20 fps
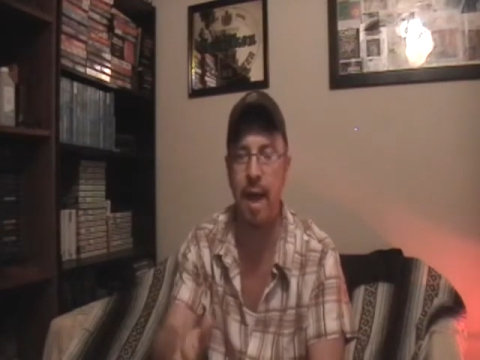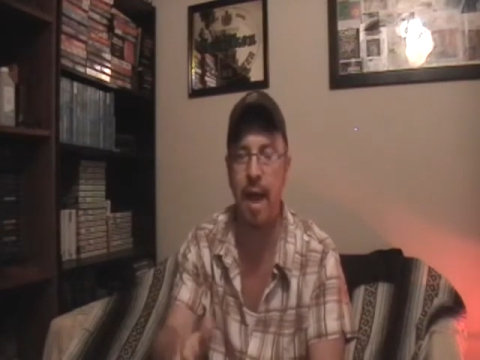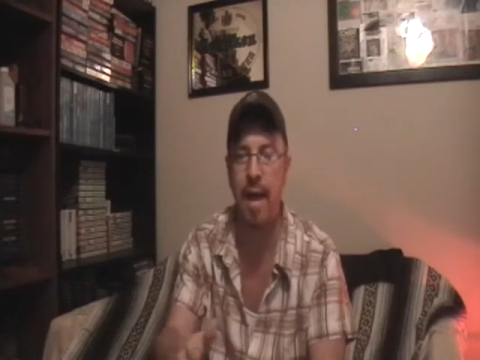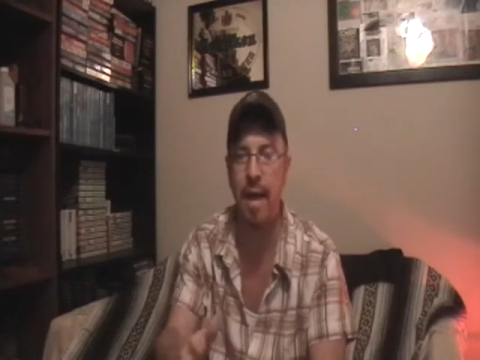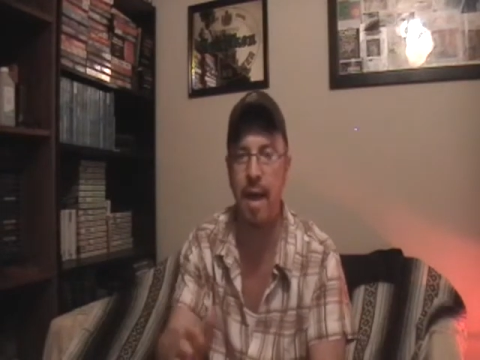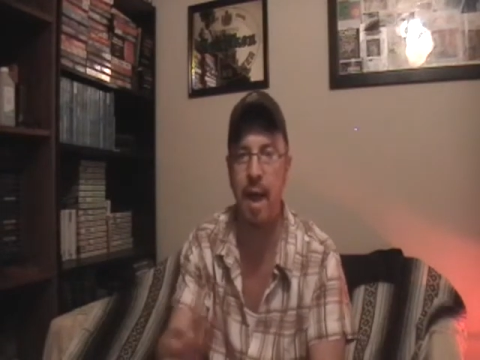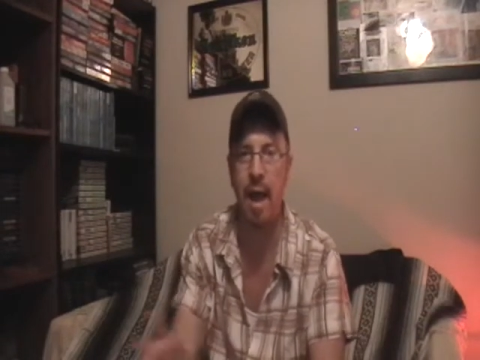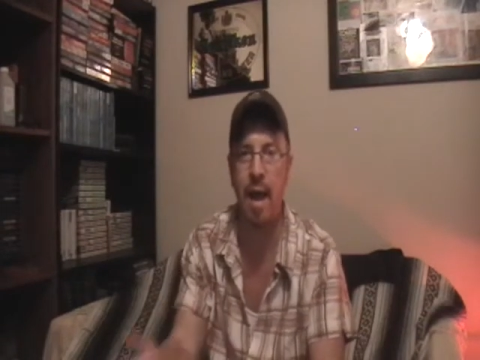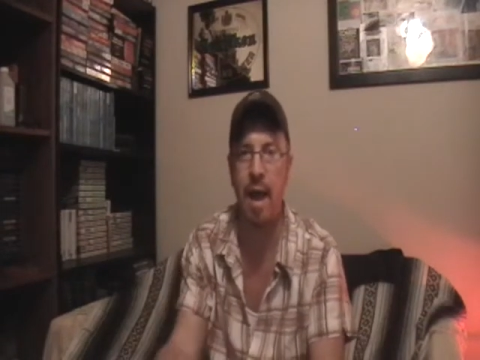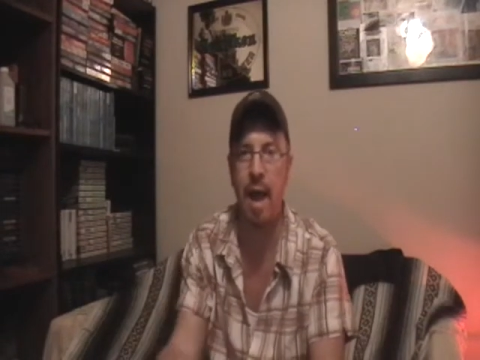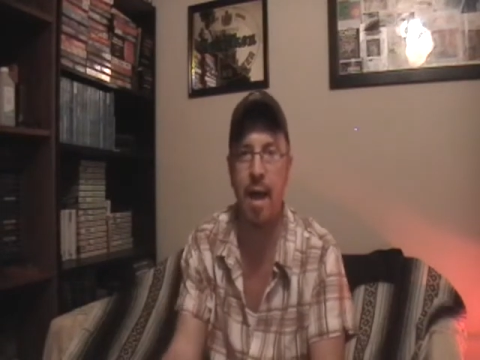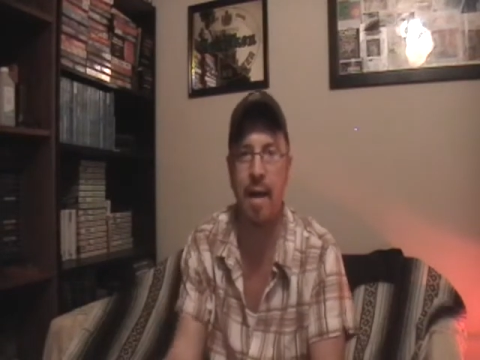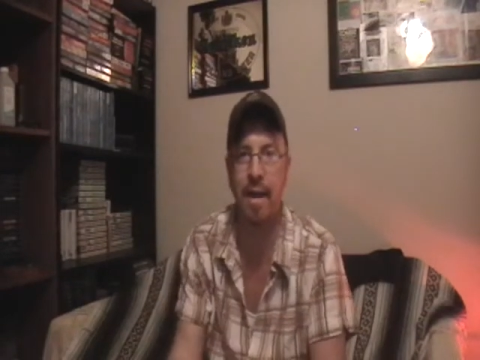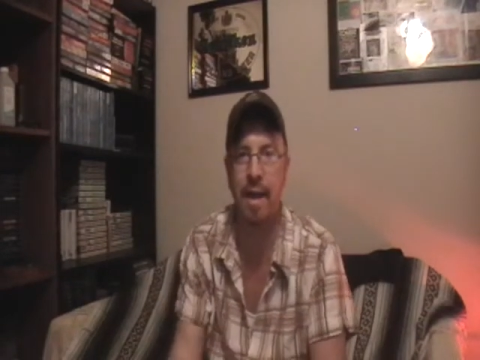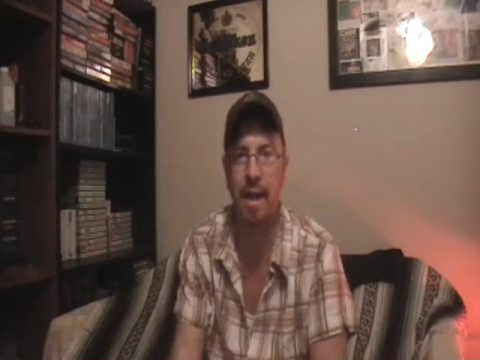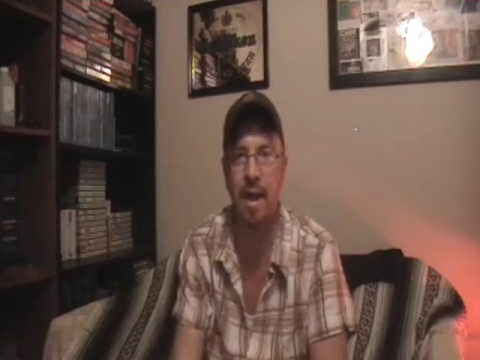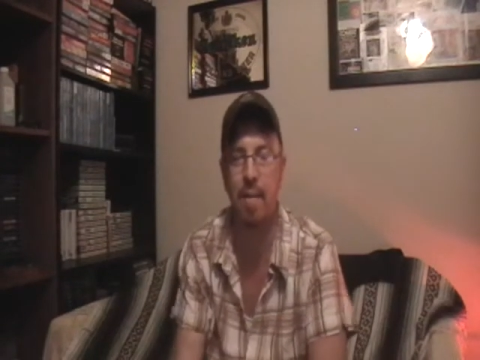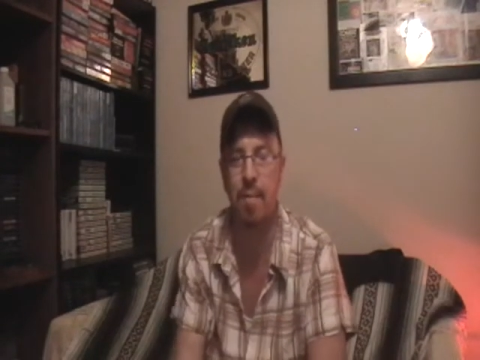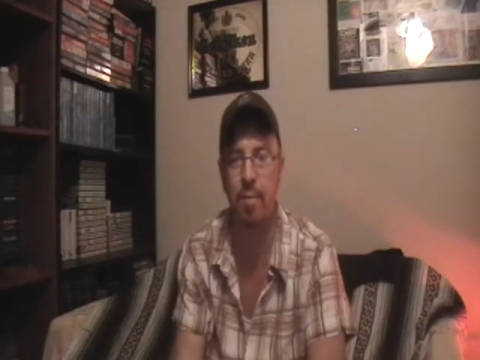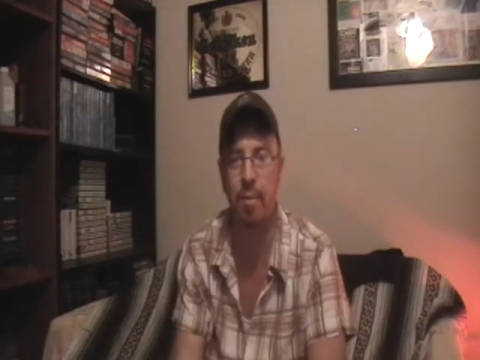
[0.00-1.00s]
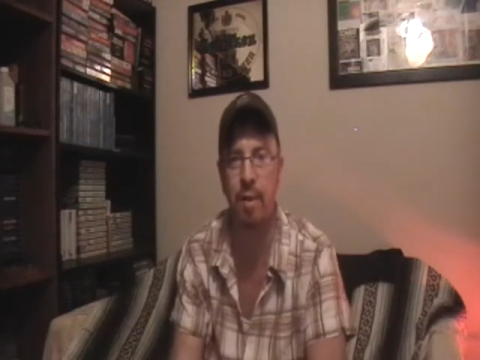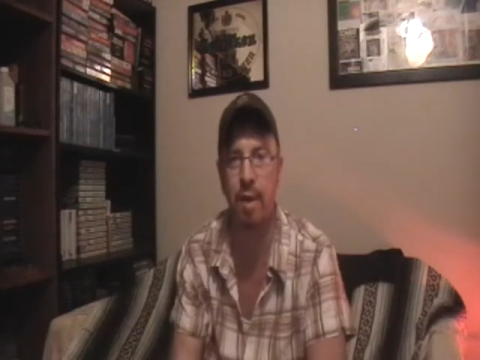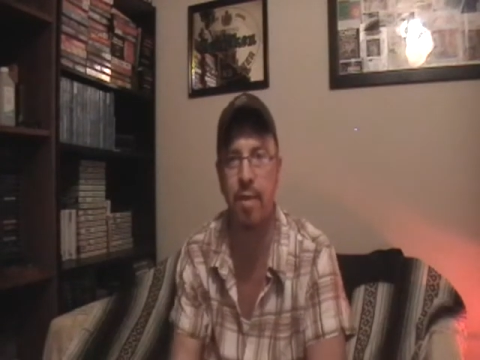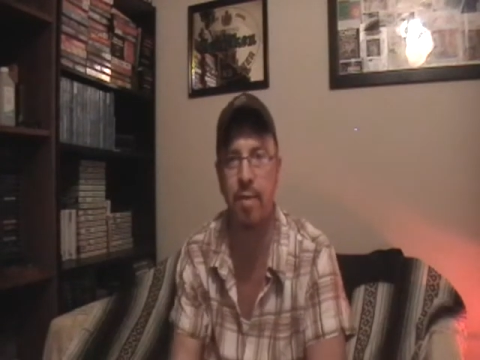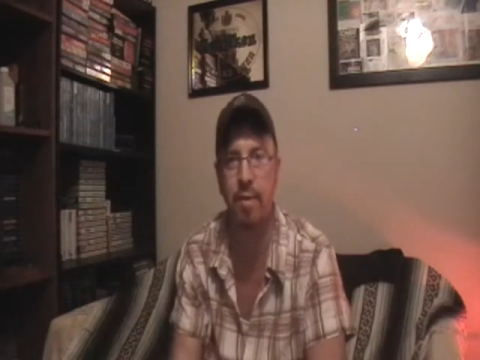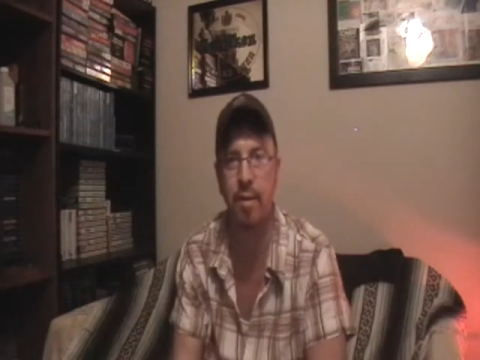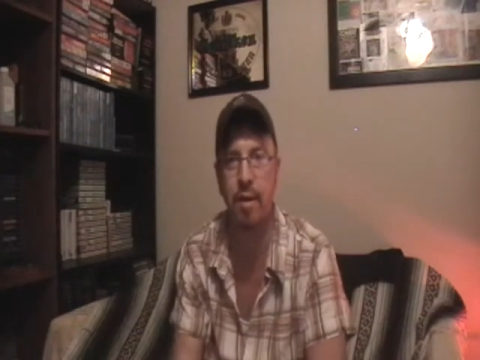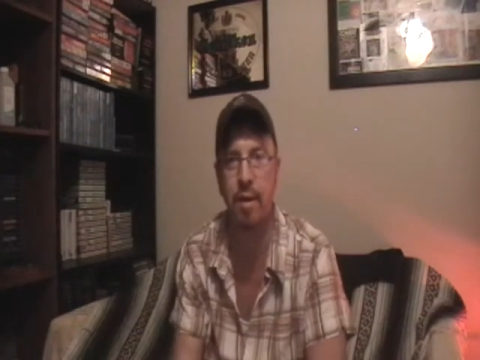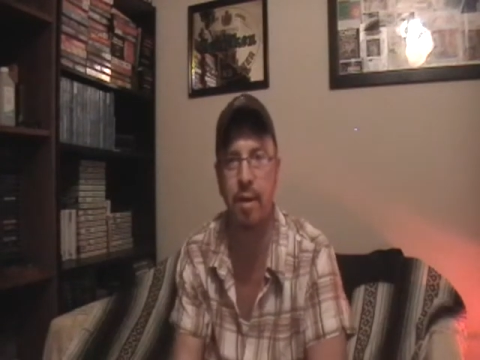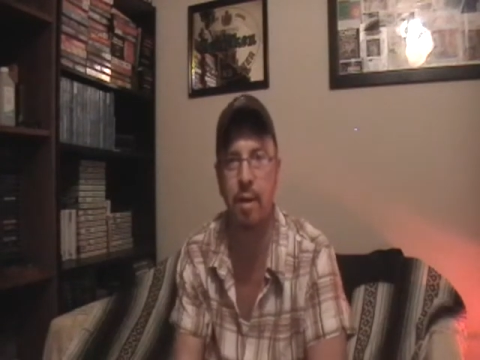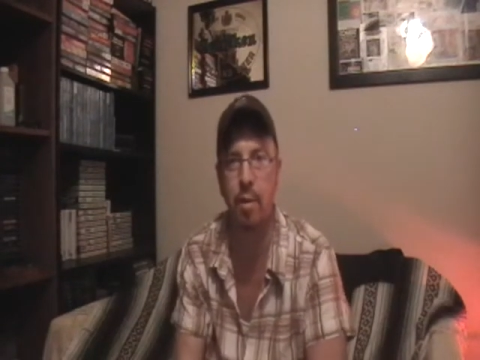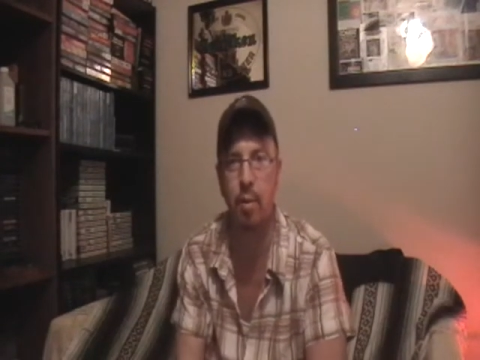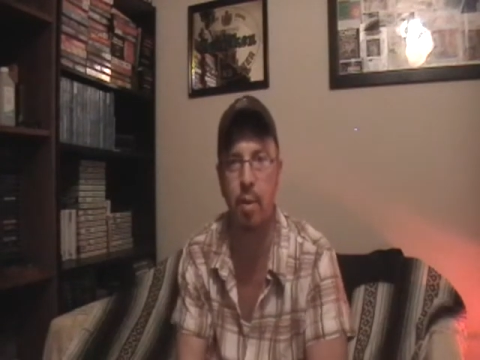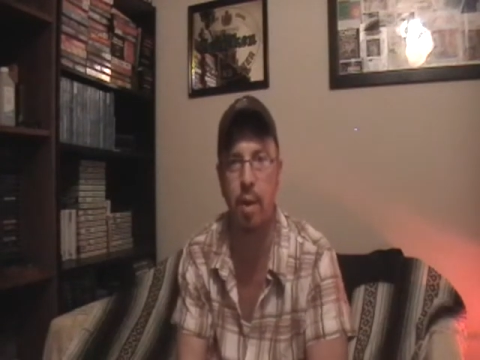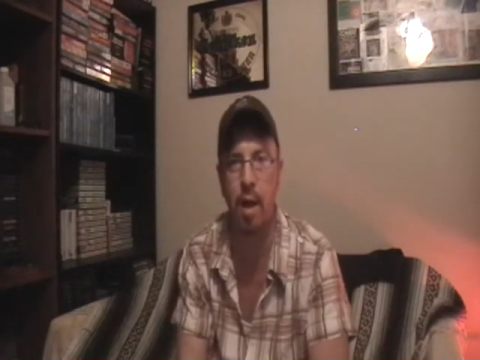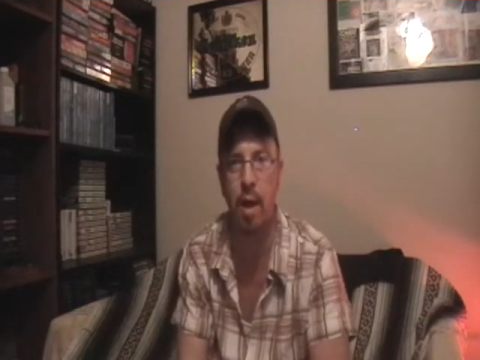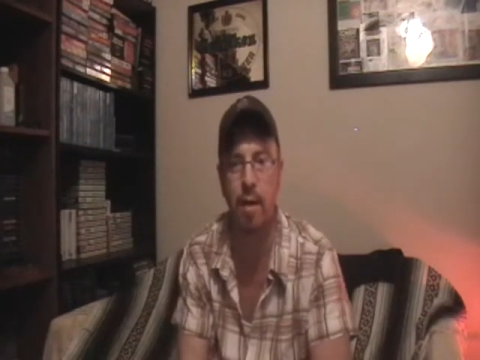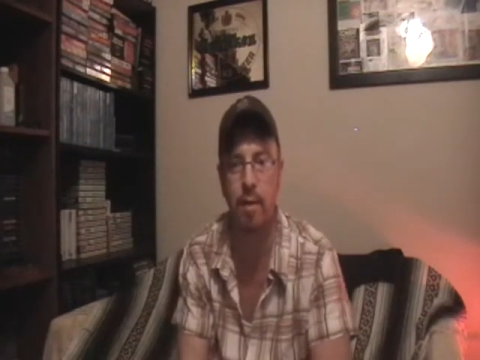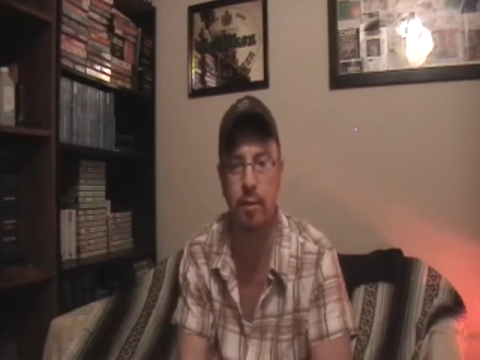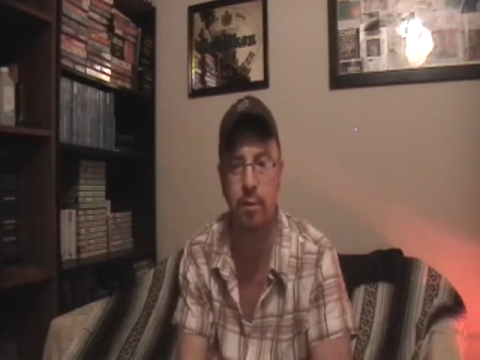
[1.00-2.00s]
I can't play the Neo
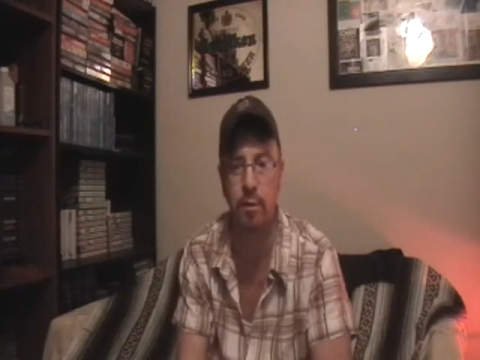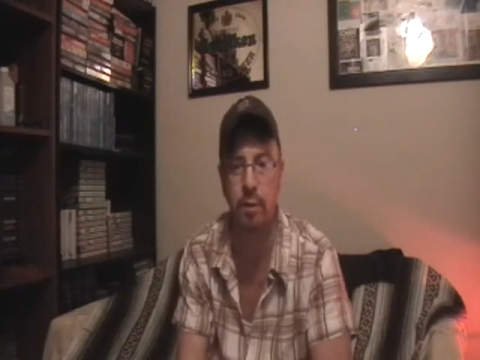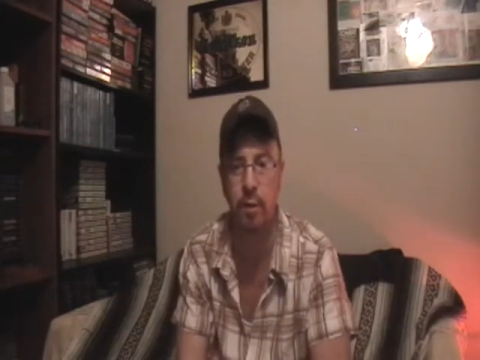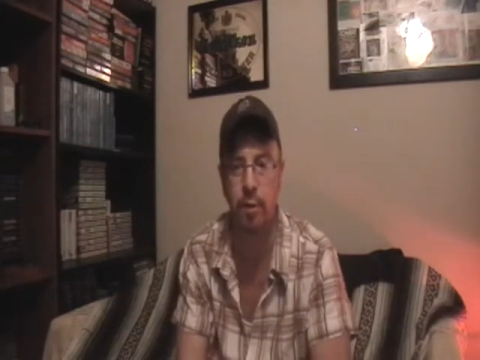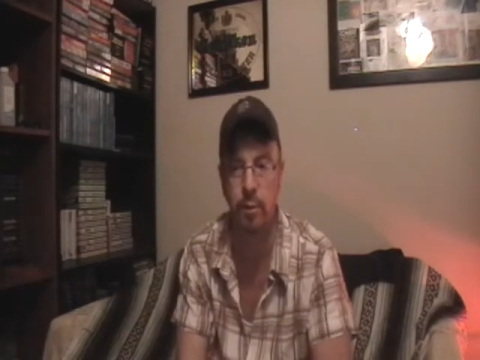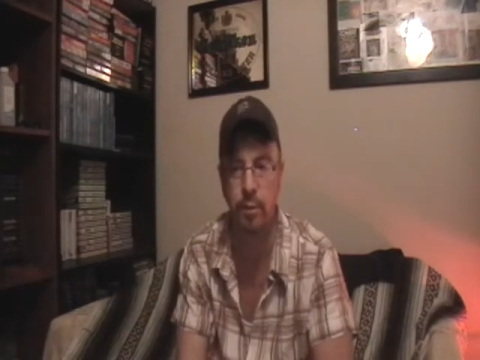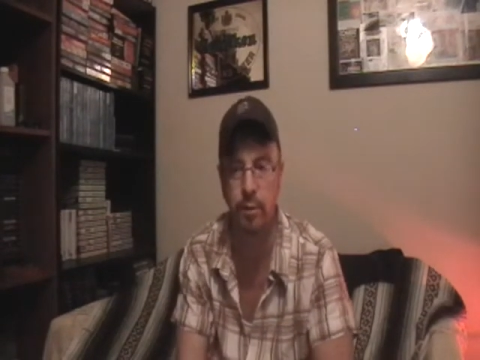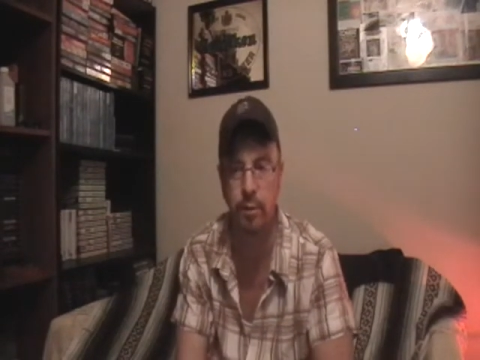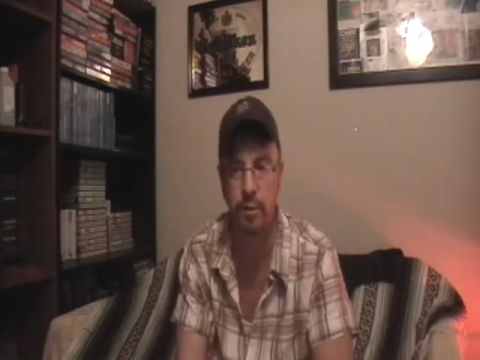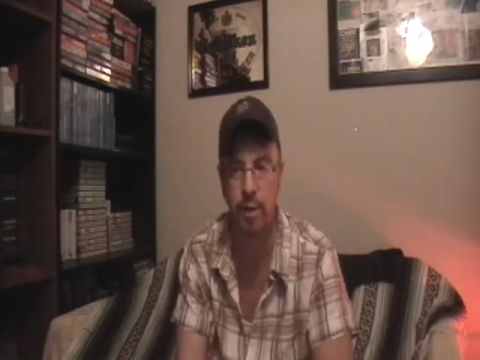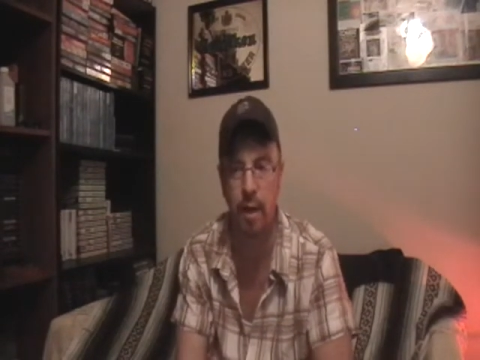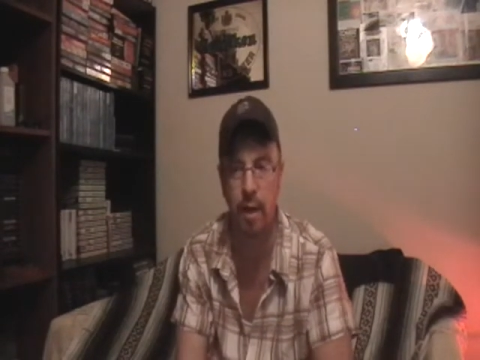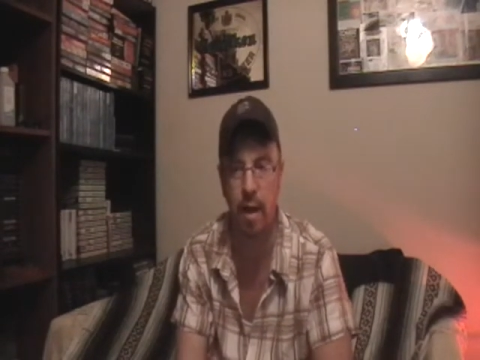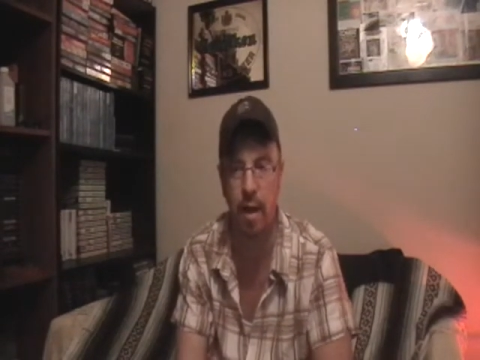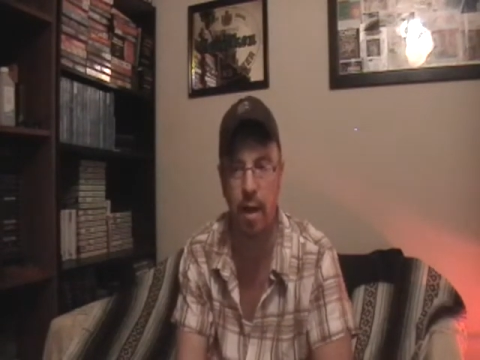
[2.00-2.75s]
consoles.